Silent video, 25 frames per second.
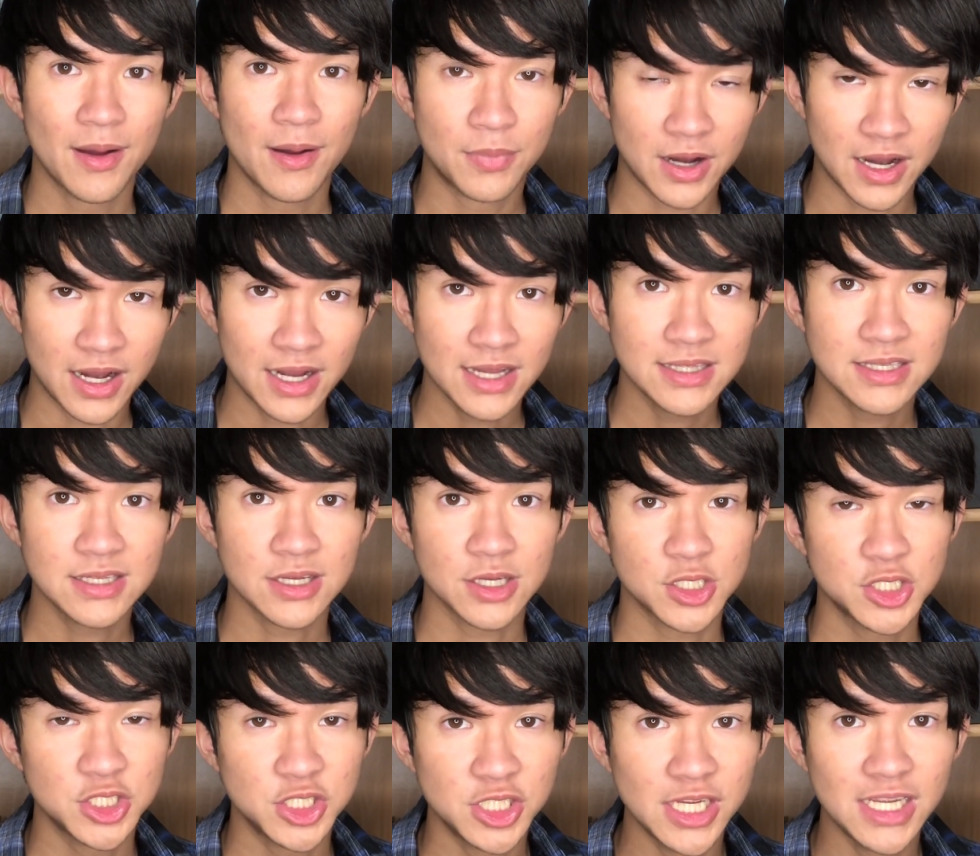
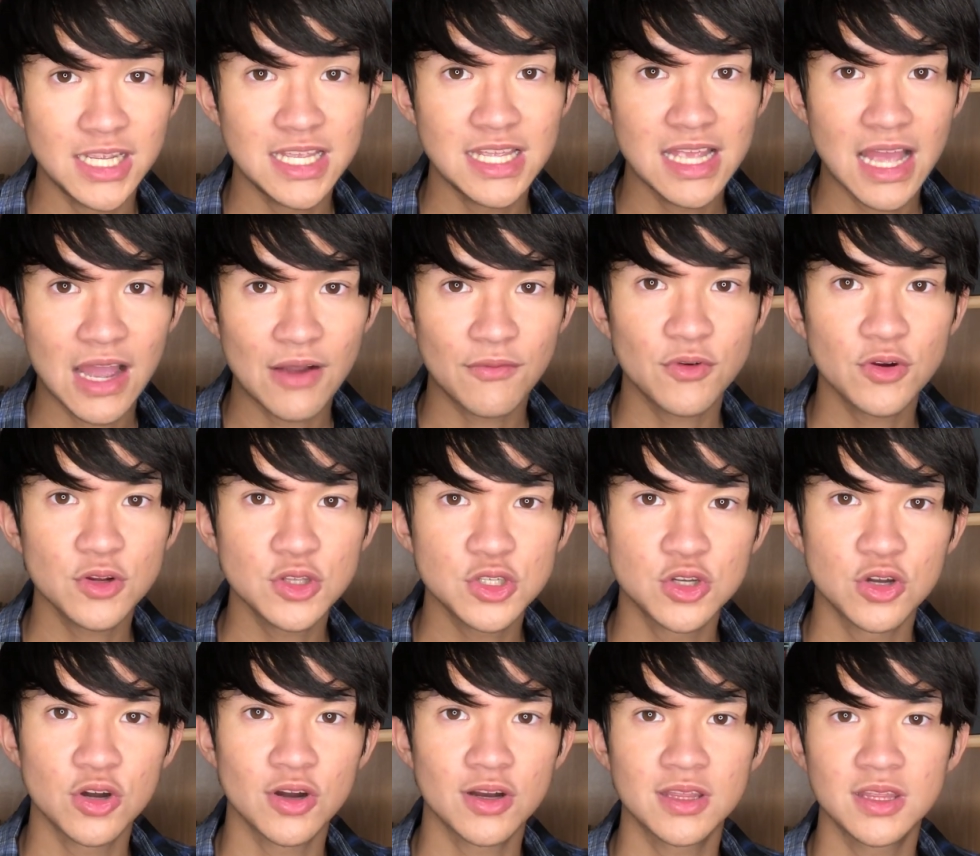But she never
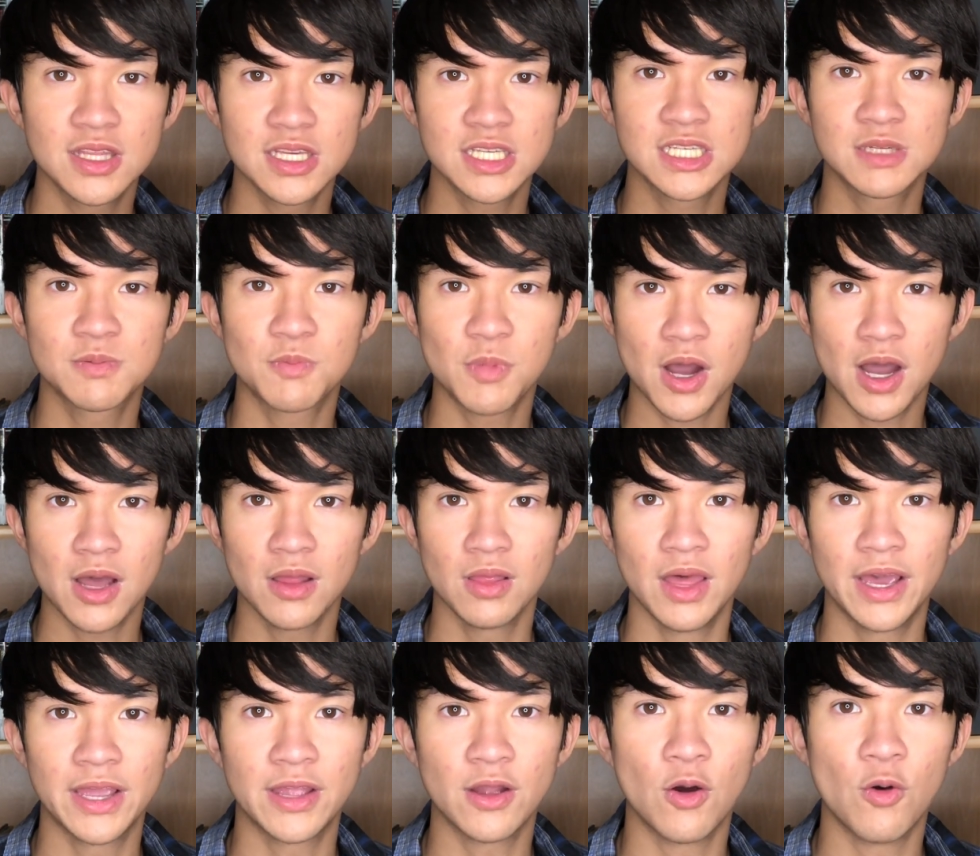took the
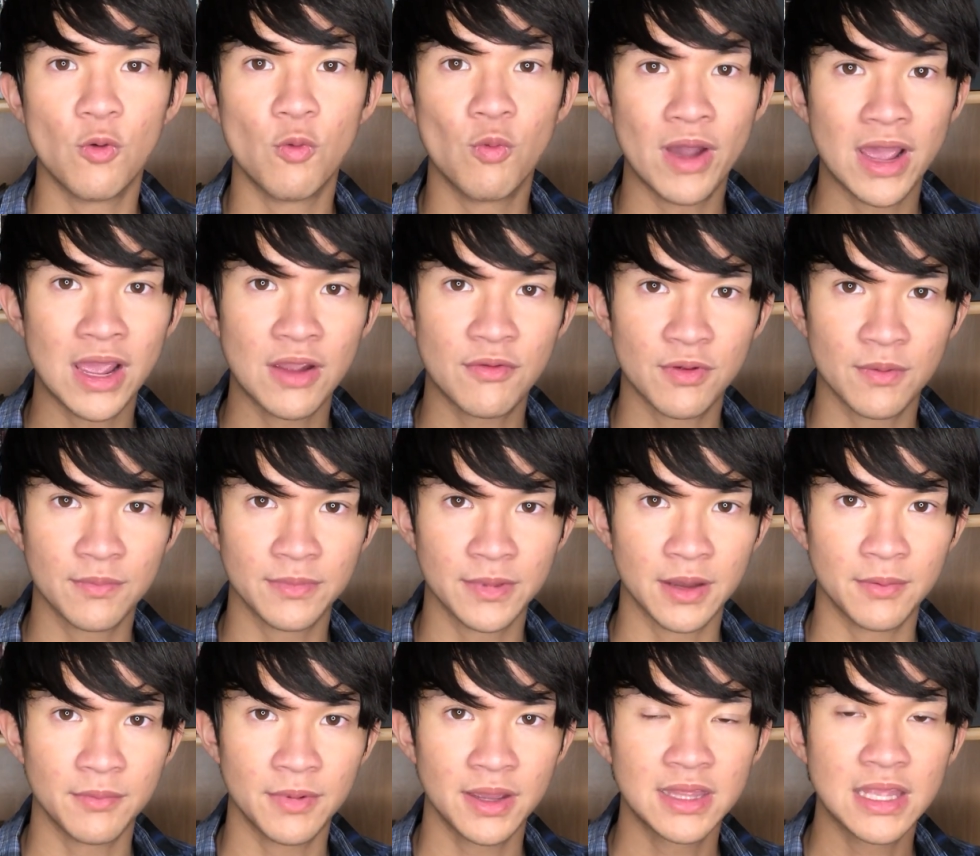spotlight away from
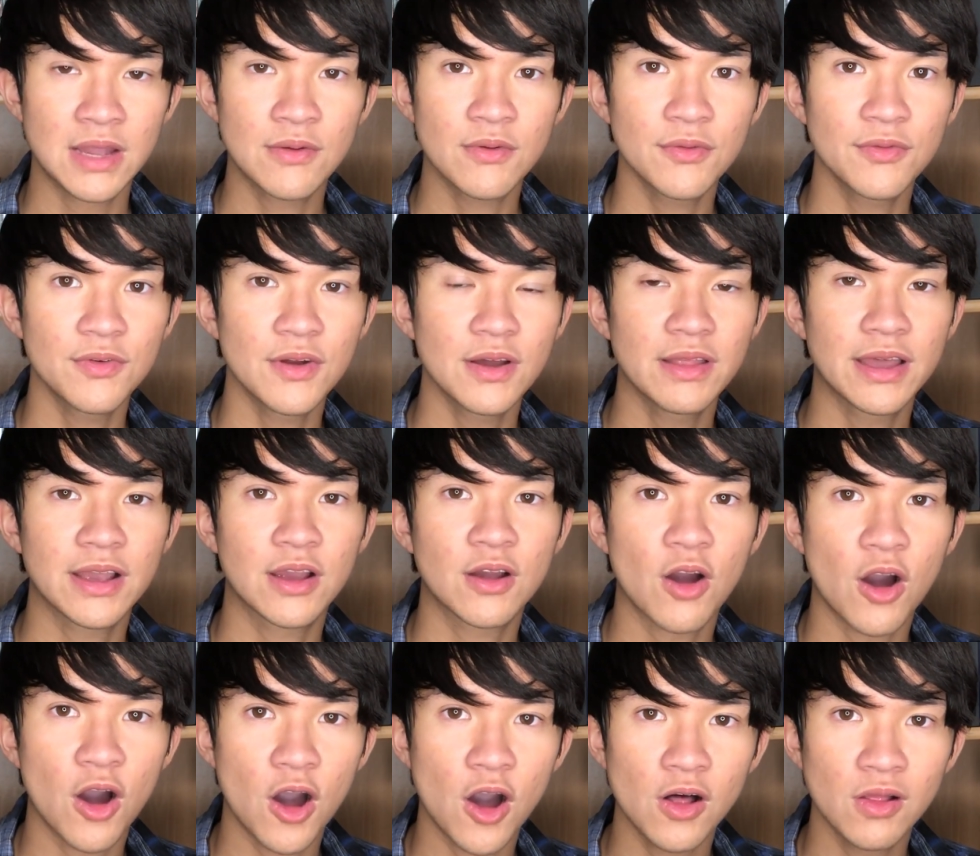them. It never felt
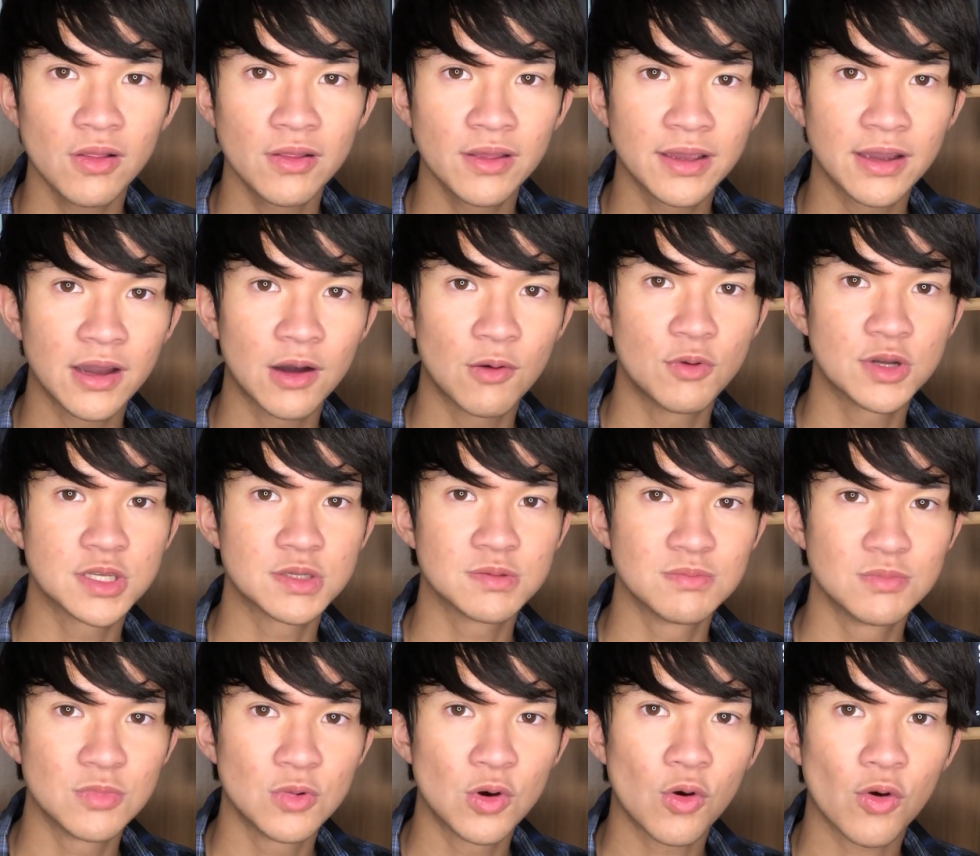like Kalia
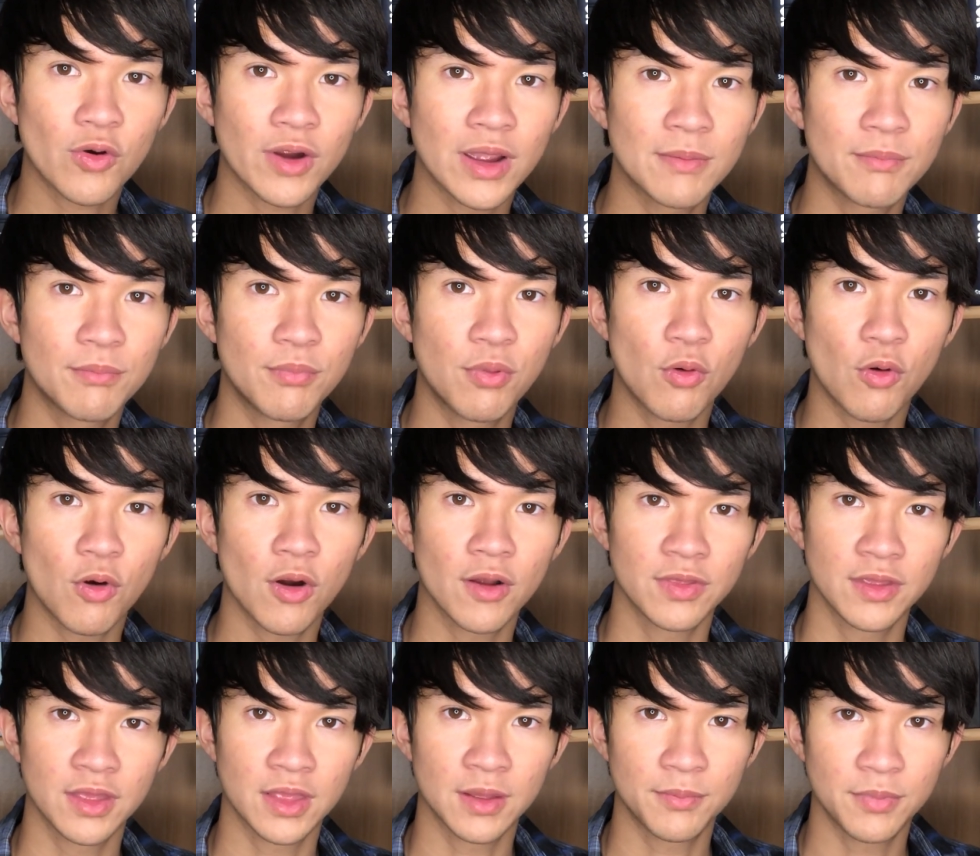was more
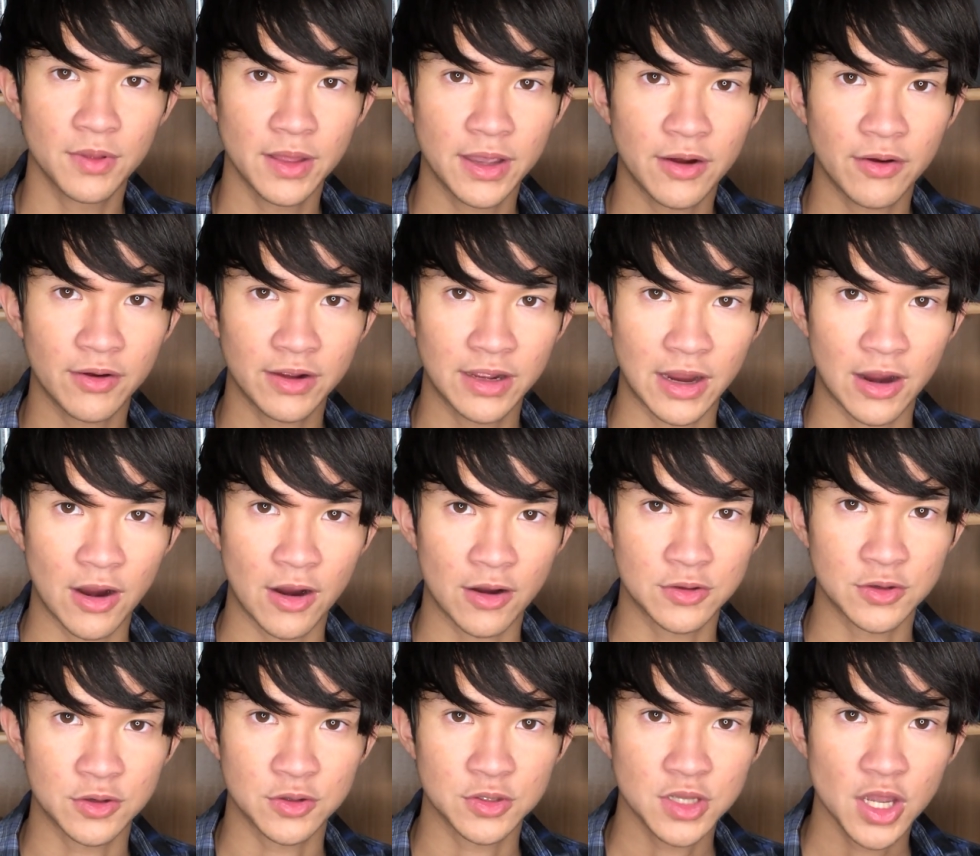important than the player
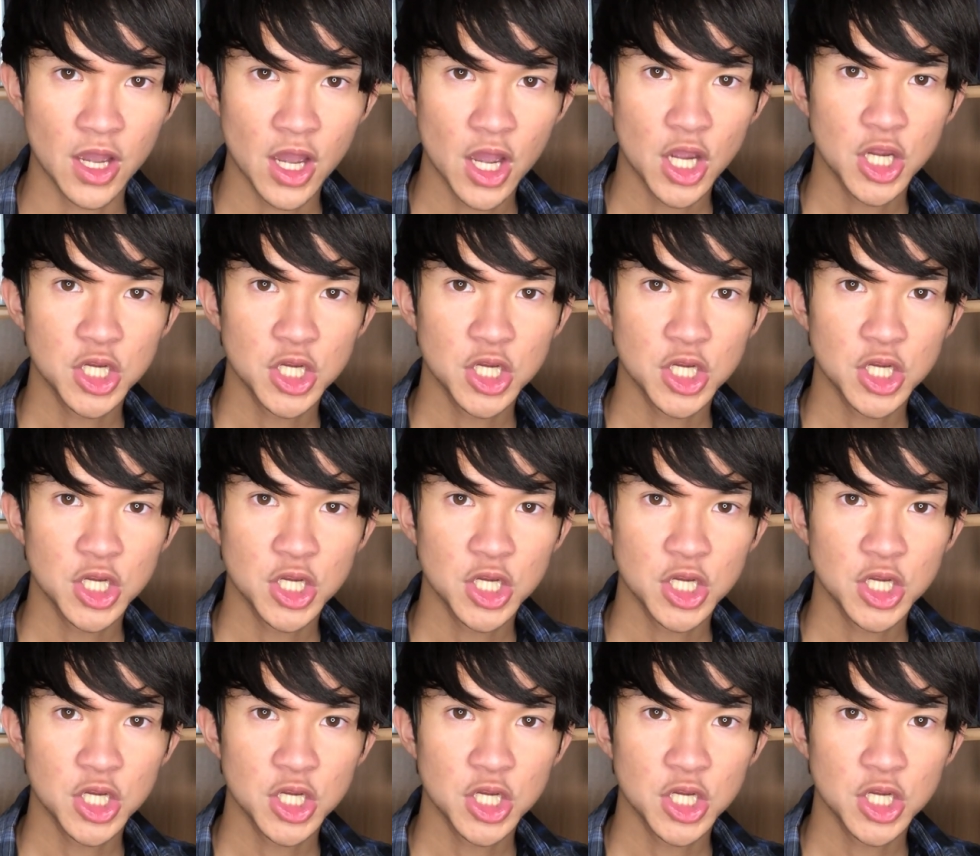characters.